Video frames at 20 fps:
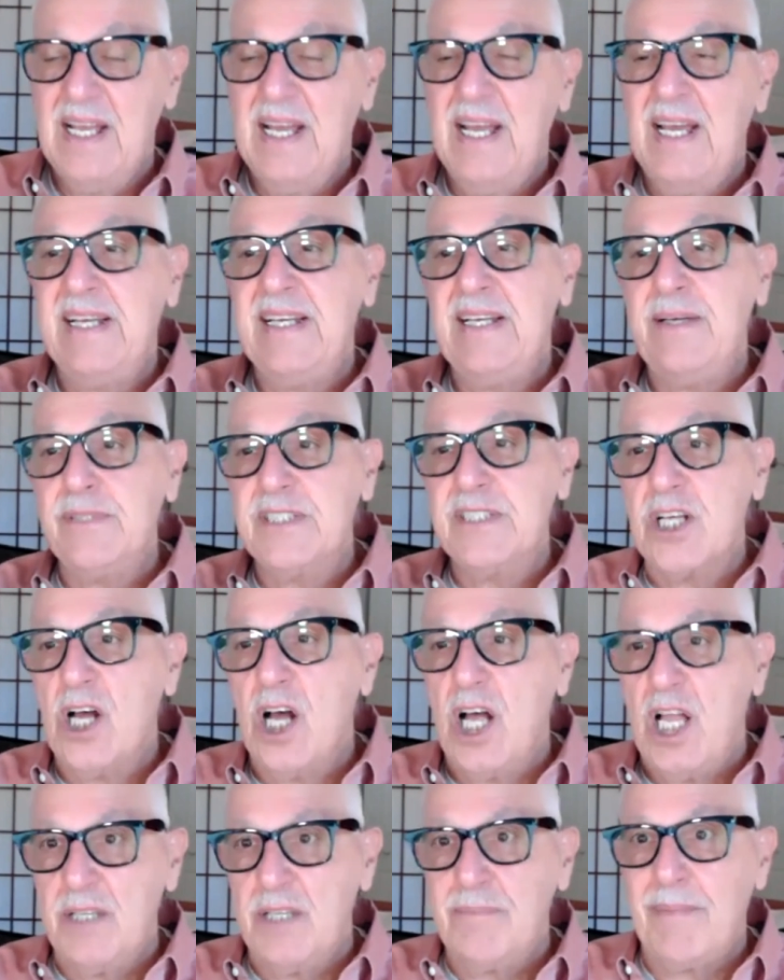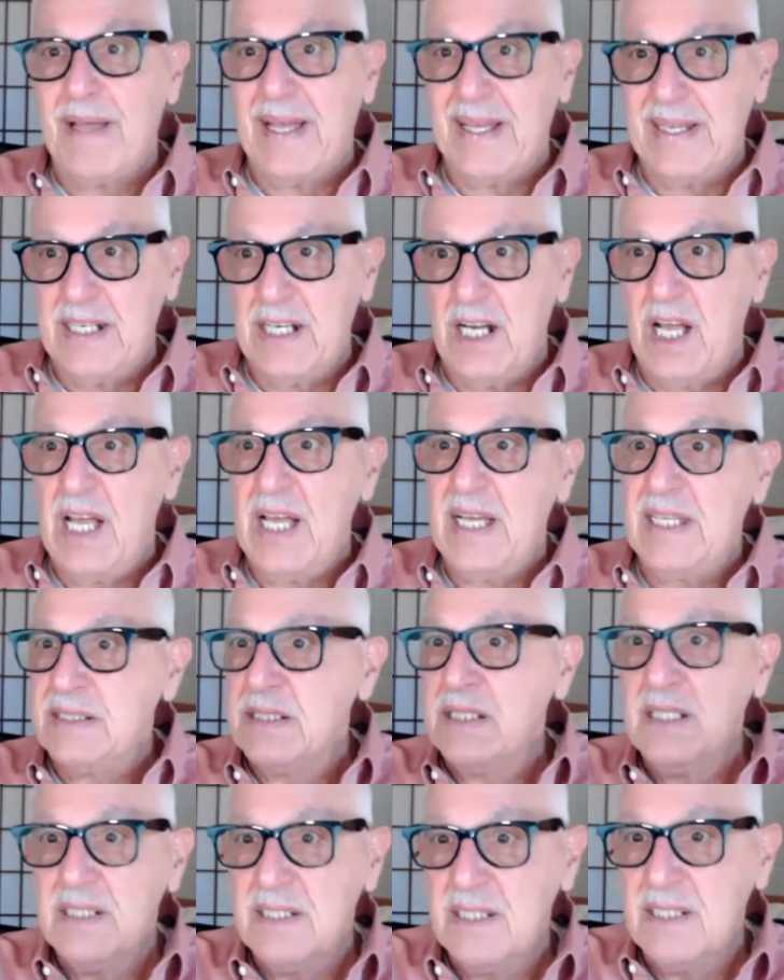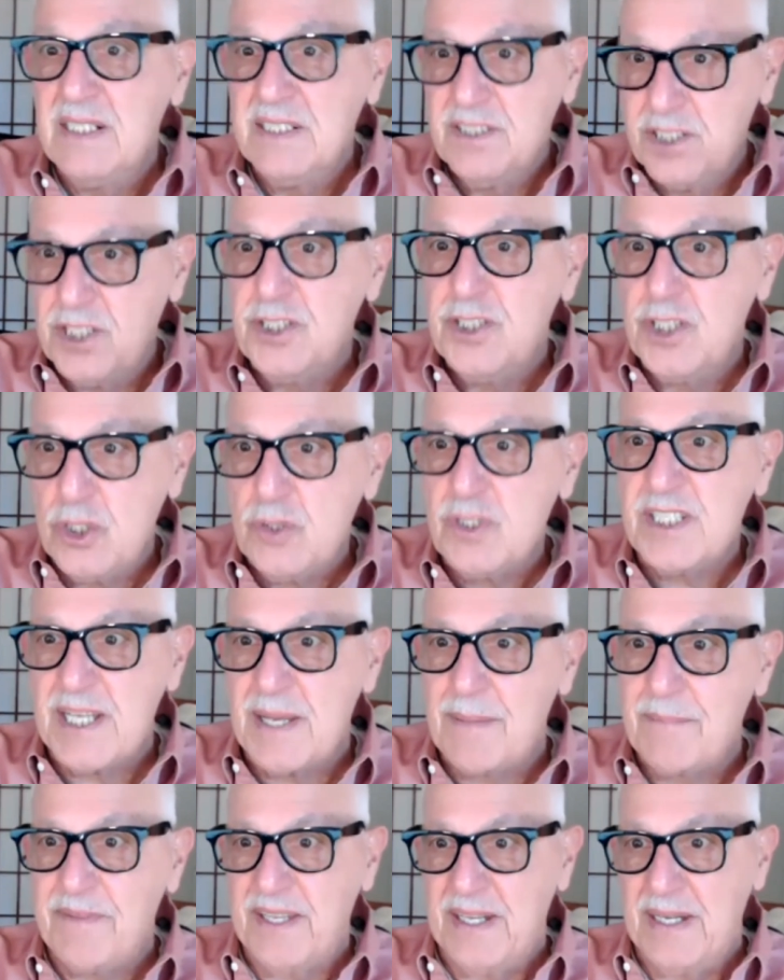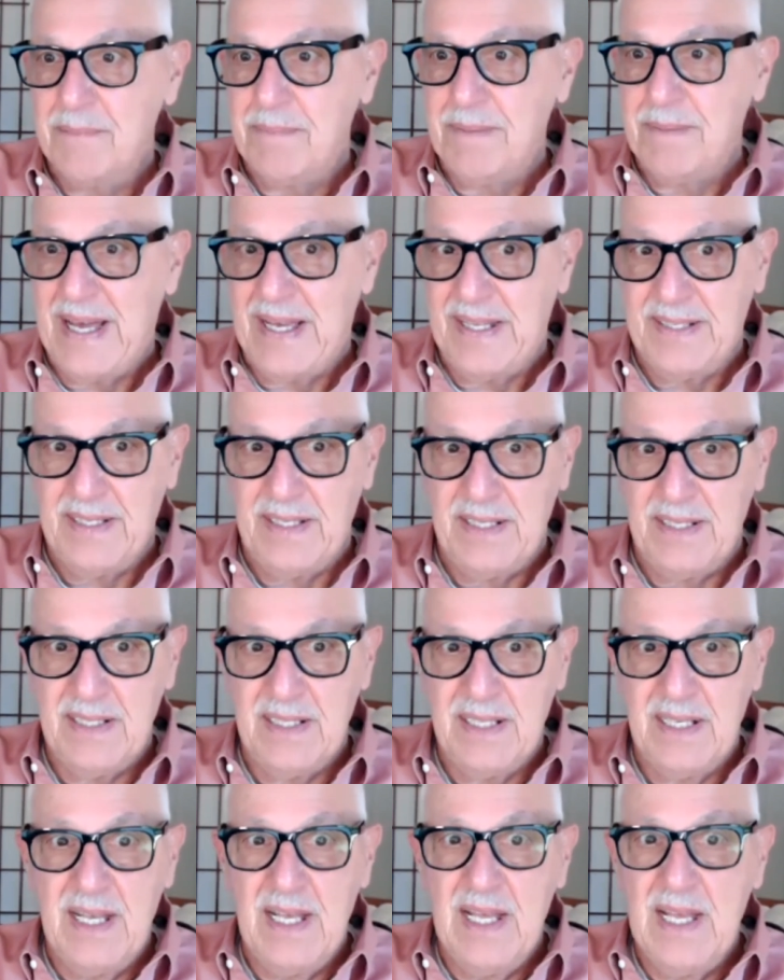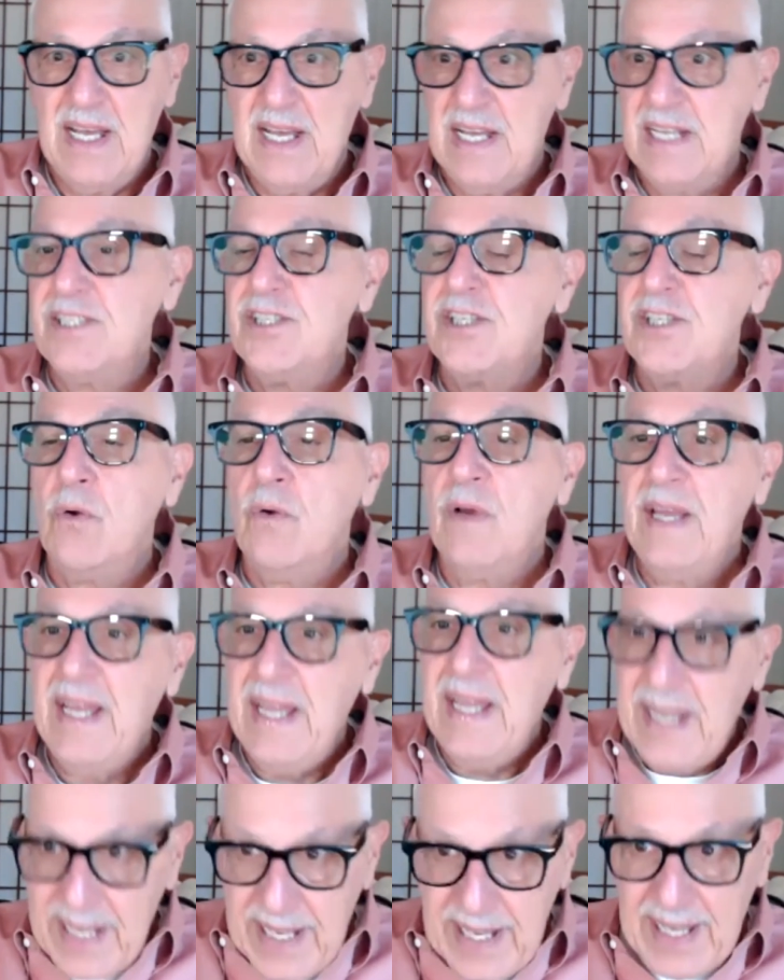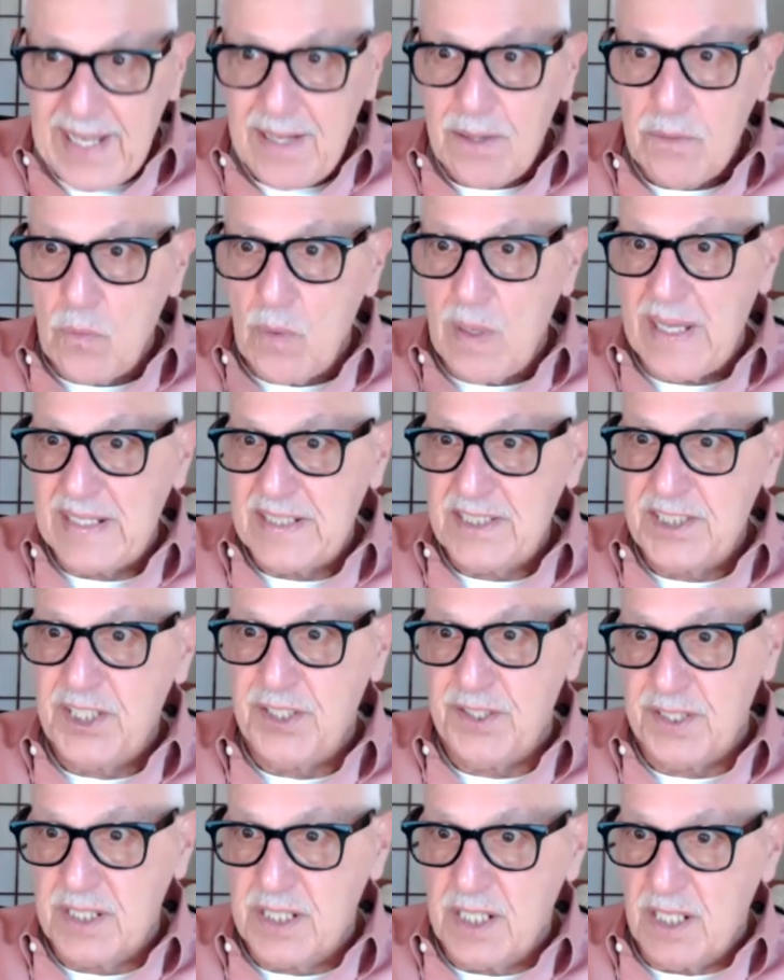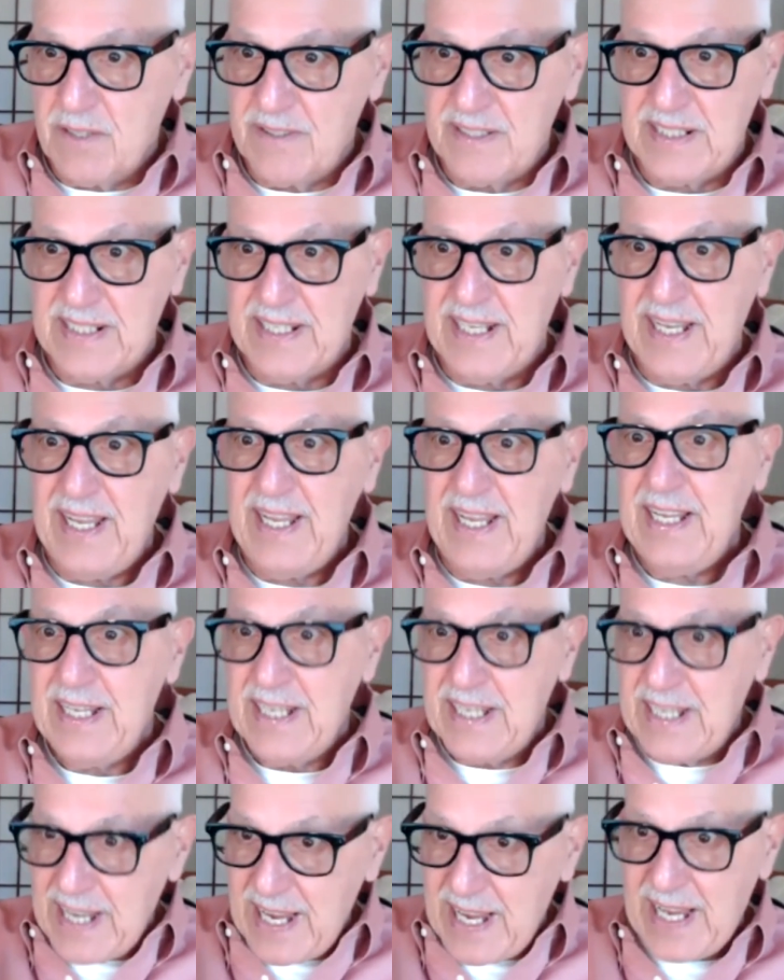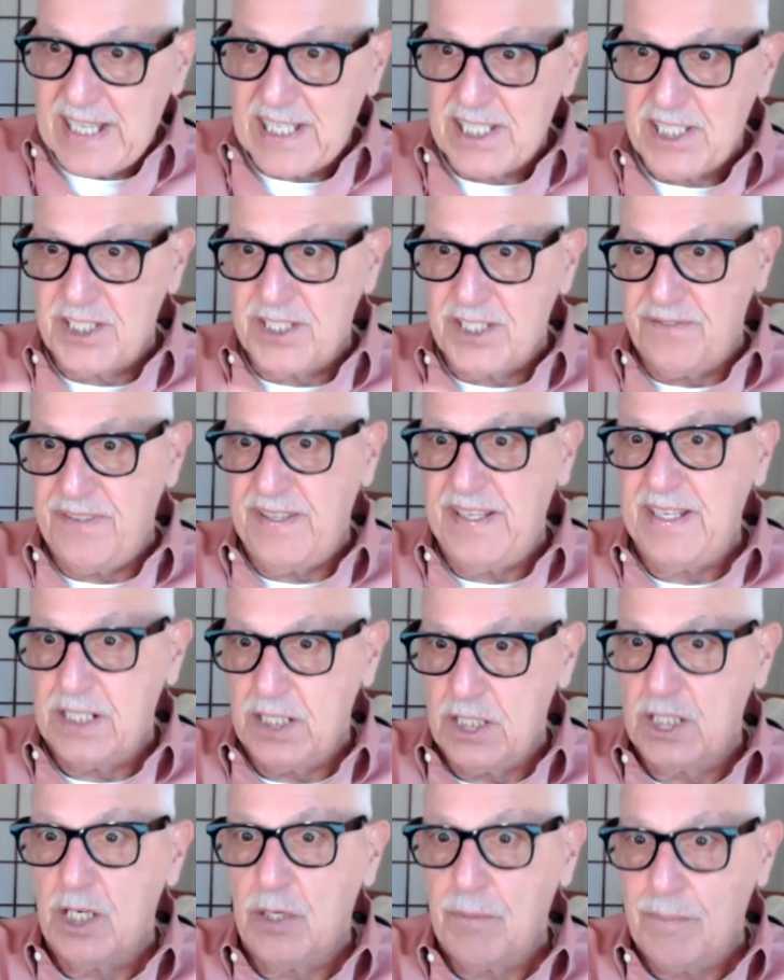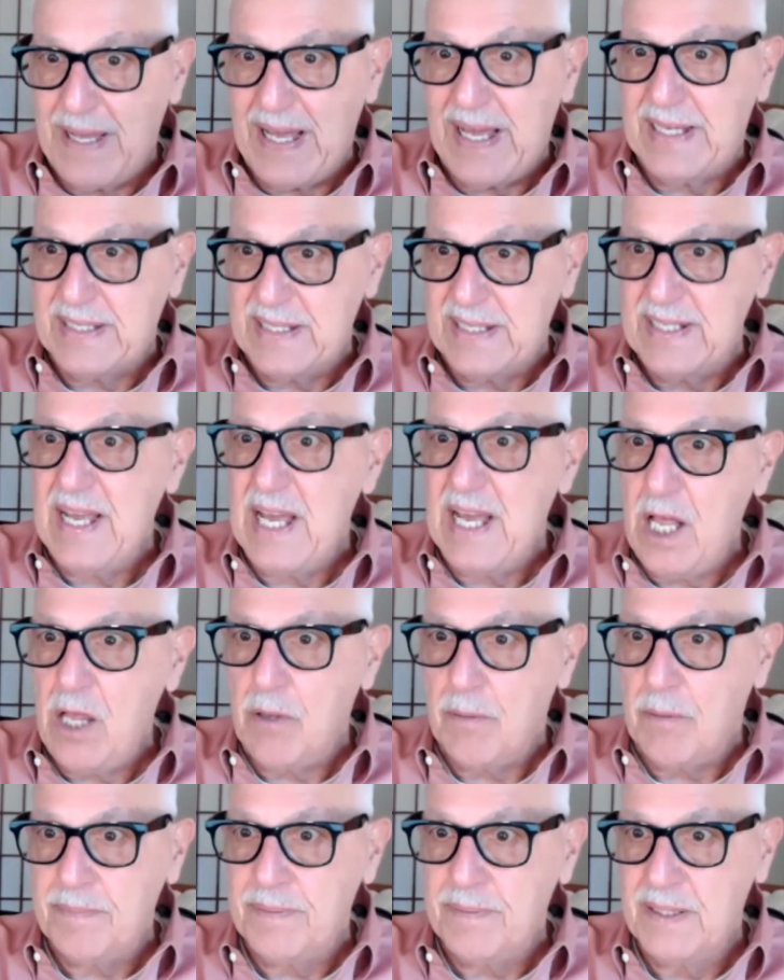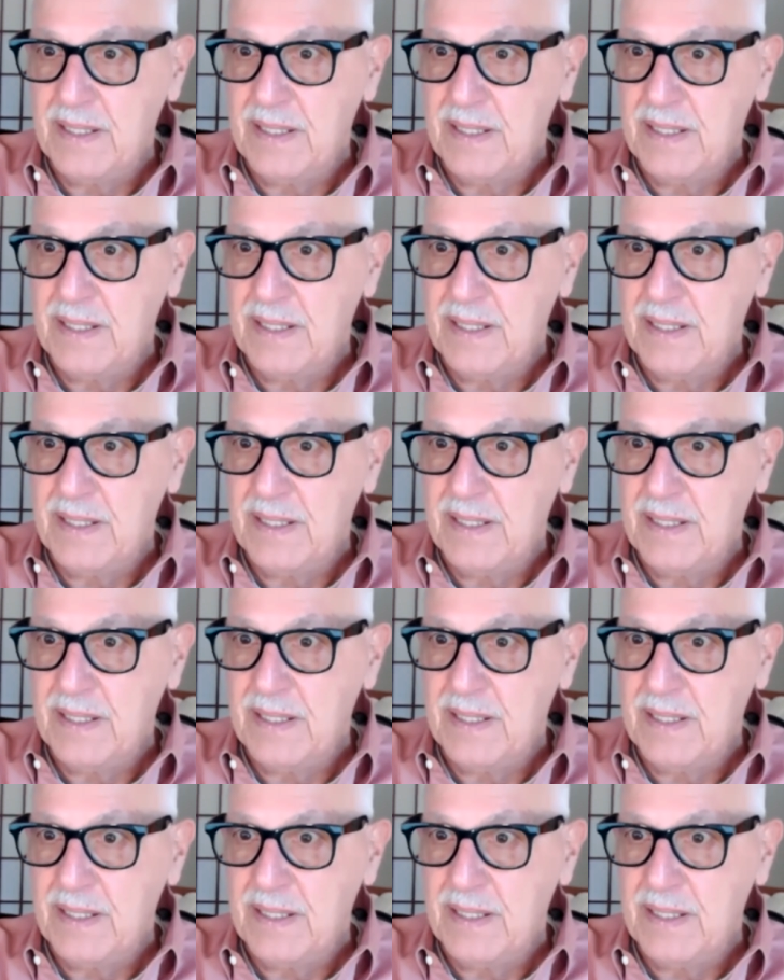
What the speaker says: And he was called by God to do something about it. And so he went to the current king and asked if he could go back and help.